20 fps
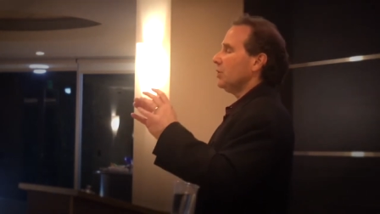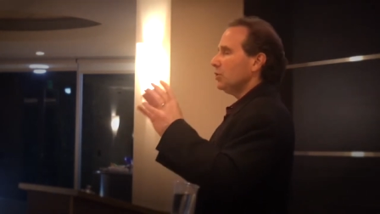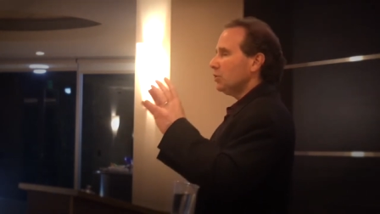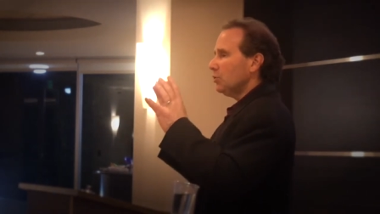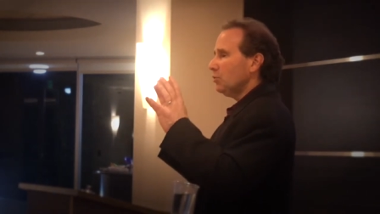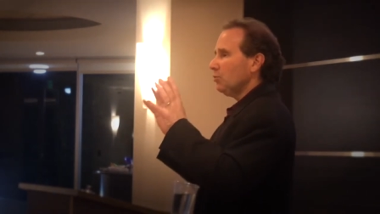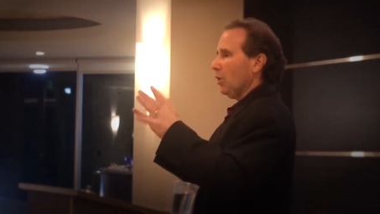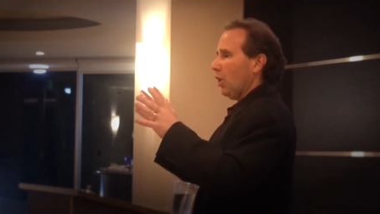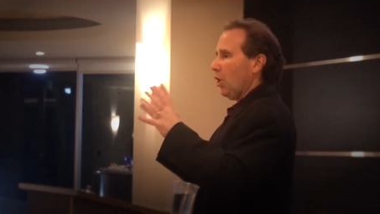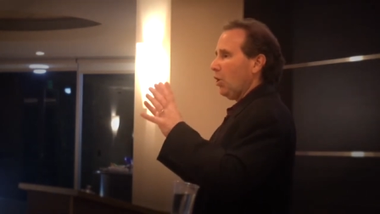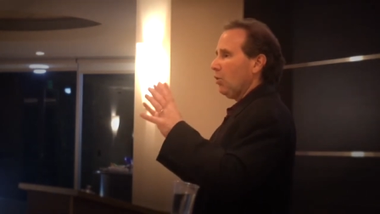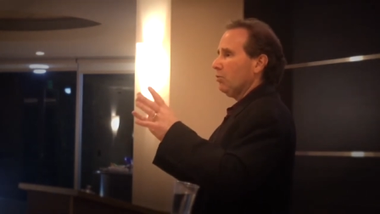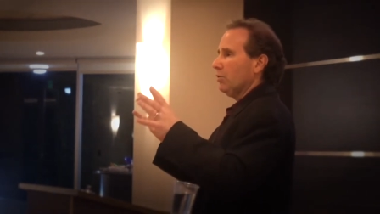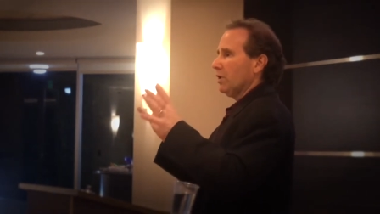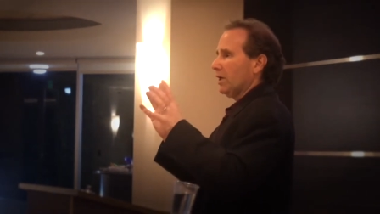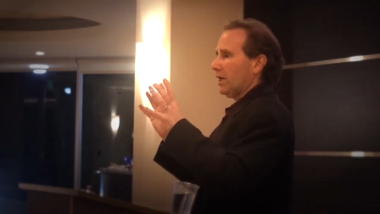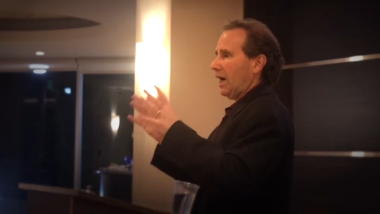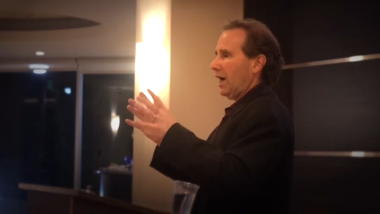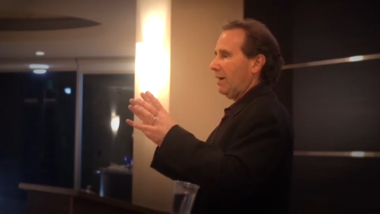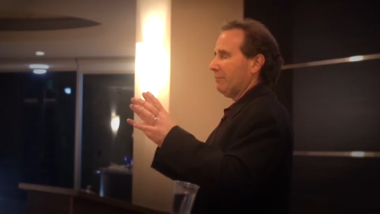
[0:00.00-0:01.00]
you own
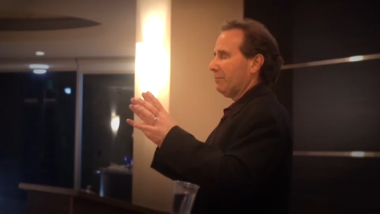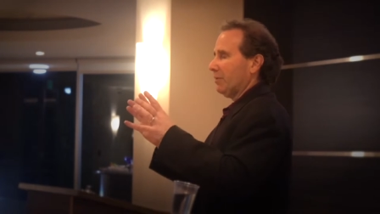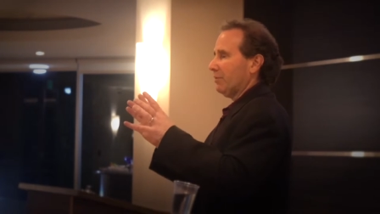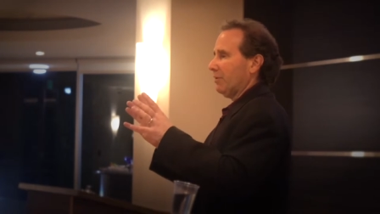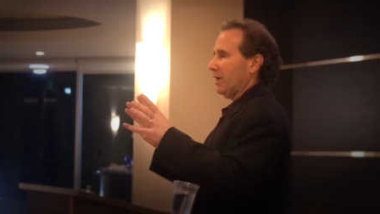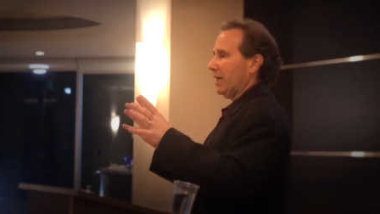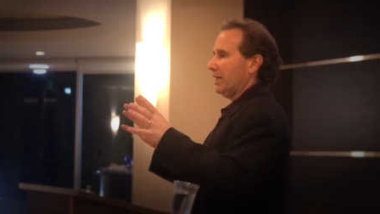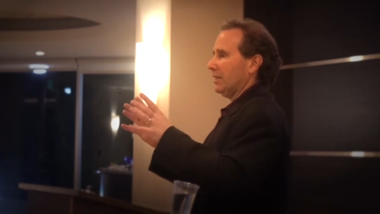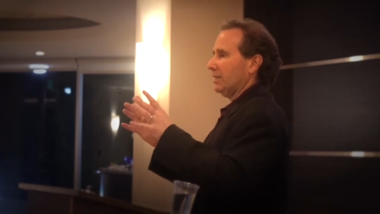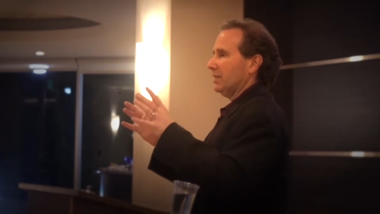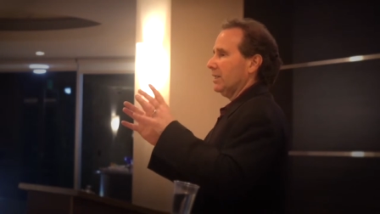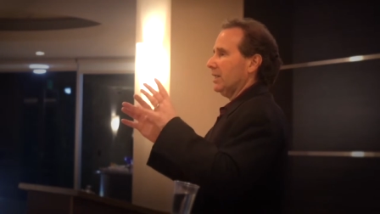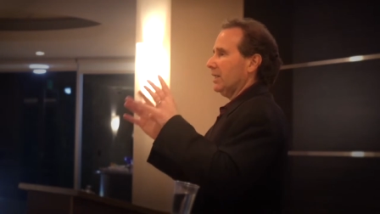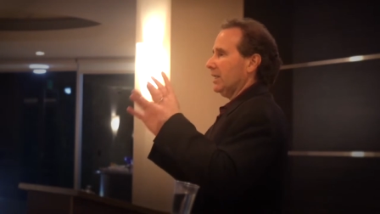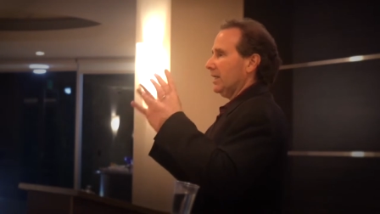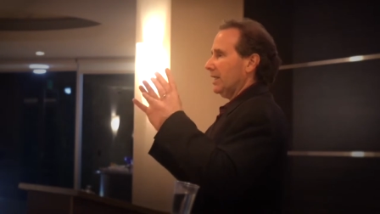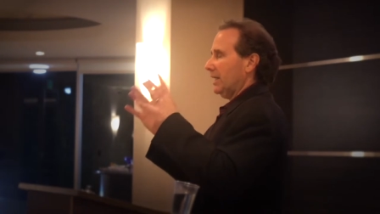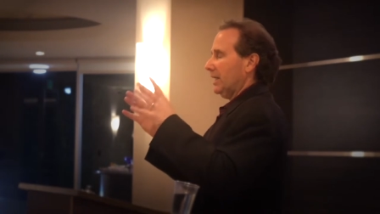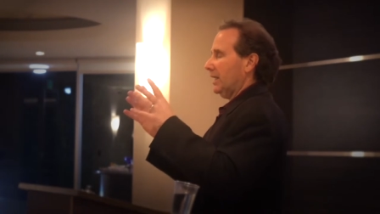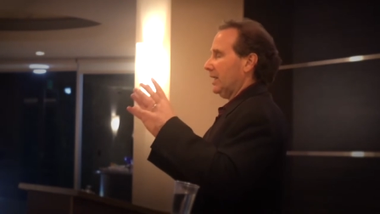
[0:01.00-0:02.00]
the copyright
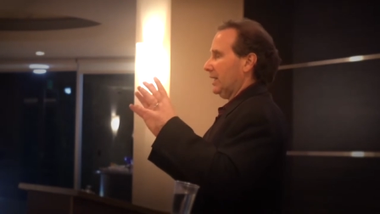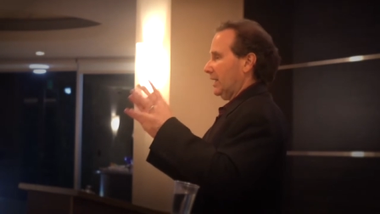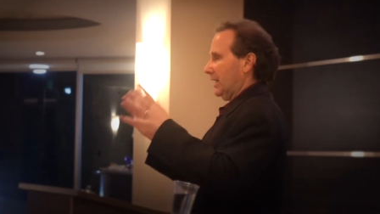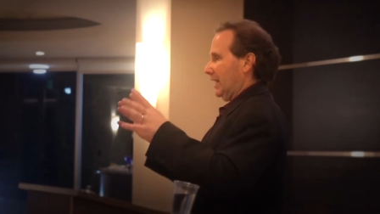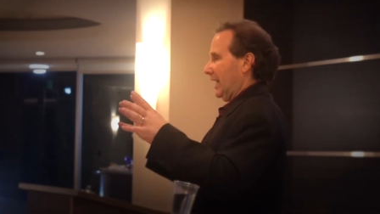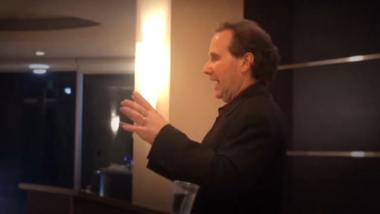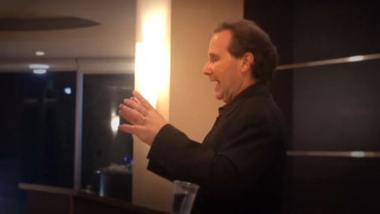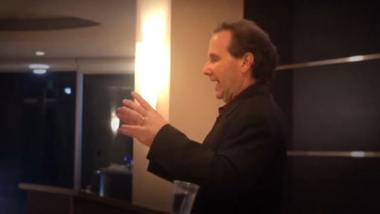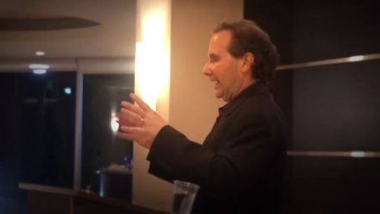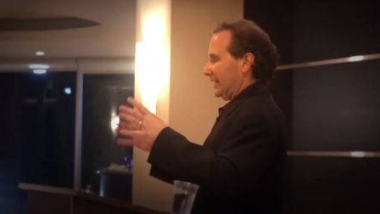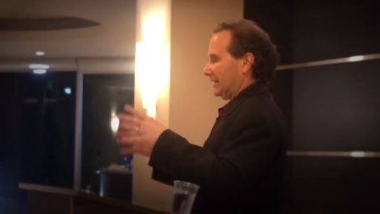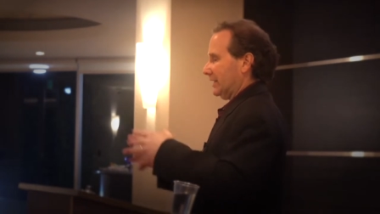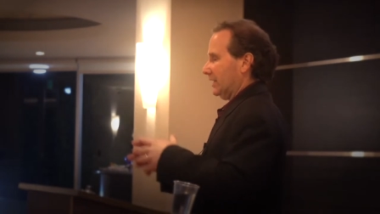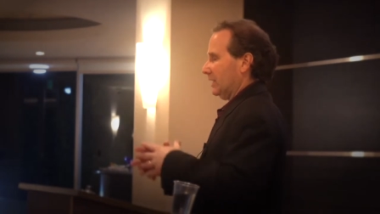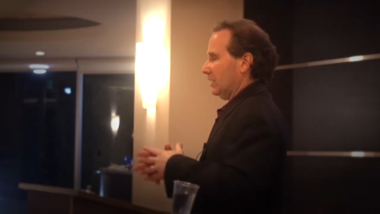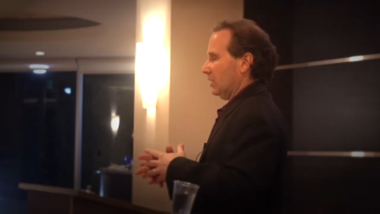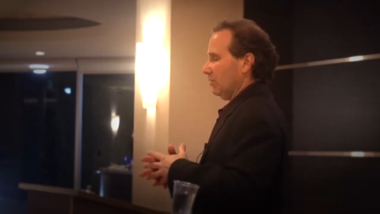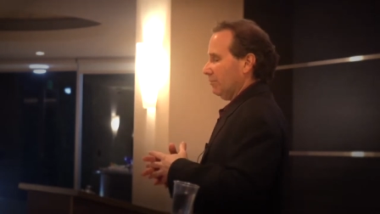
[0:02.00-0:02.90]
in that.